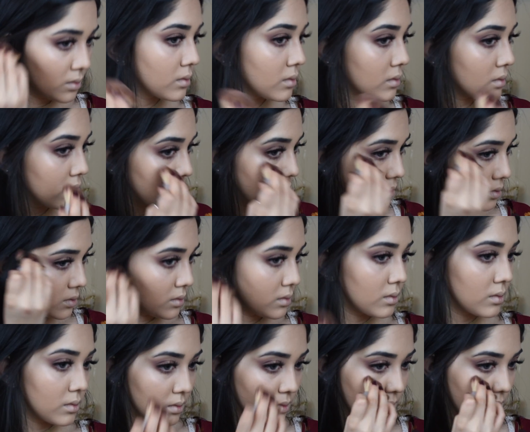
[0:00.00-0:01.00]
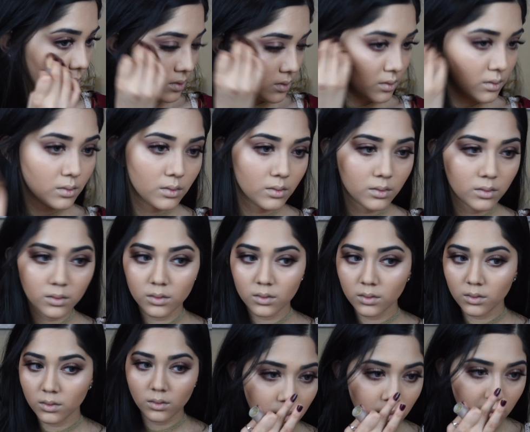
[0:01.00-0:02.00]
highlight.
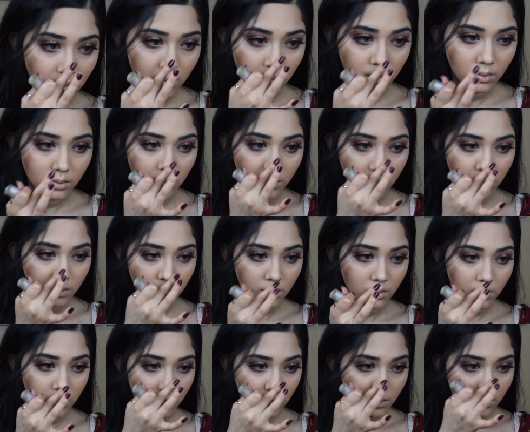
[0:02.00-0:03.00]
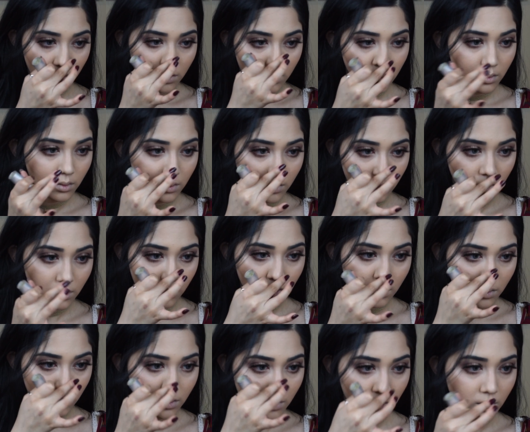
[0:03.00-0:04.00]
Applying that to the high points of my
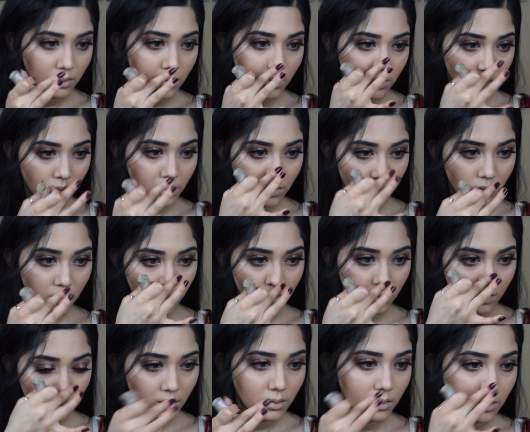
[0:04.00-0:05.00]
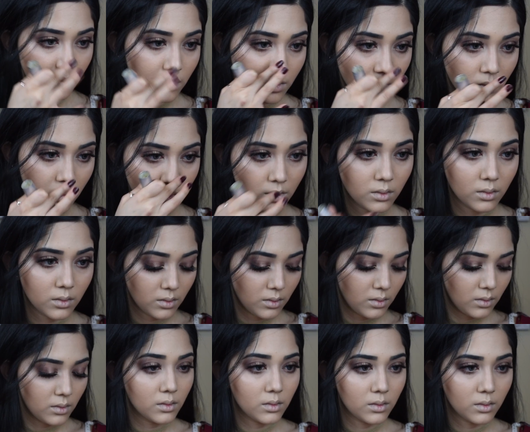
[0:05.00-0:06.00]
cheeks and the tip of my
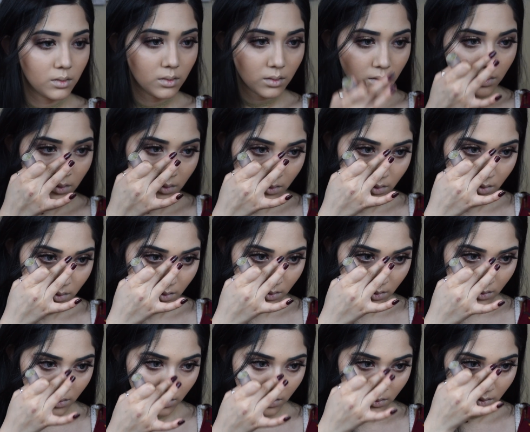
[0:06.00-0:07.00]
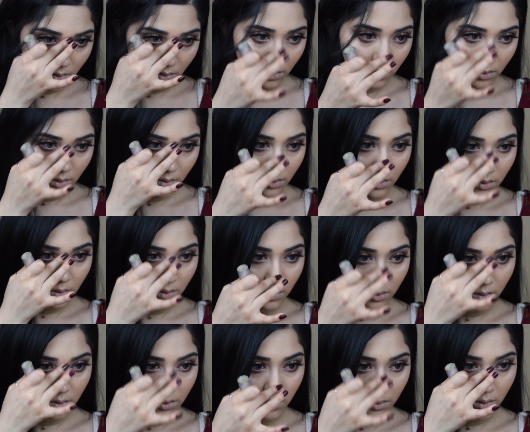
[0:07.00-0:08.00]
nose, the bridge of my nose,
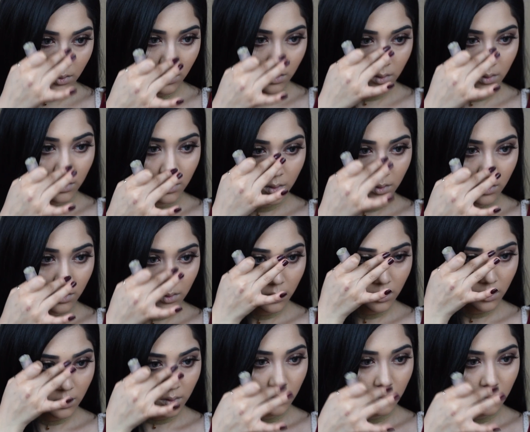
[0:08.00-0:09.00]
and then my cupid's